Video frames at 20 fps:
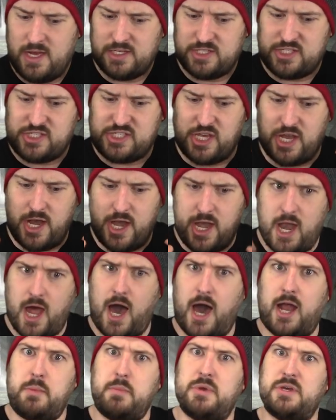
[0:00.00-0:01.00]

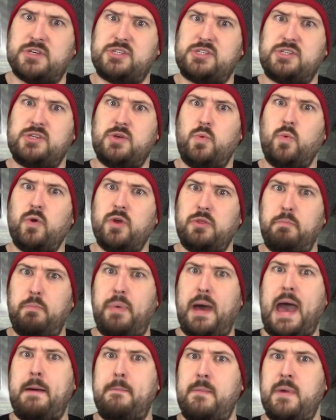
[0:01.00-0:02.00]
synonymous with
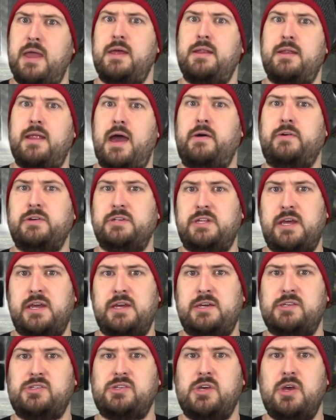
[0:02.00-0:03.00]
Batman
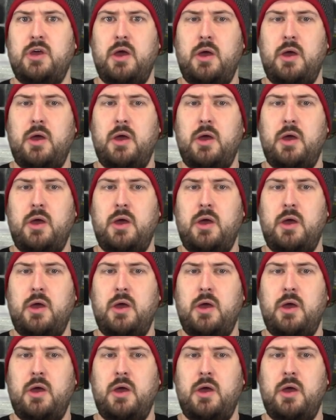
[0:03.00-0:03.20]
nowadays.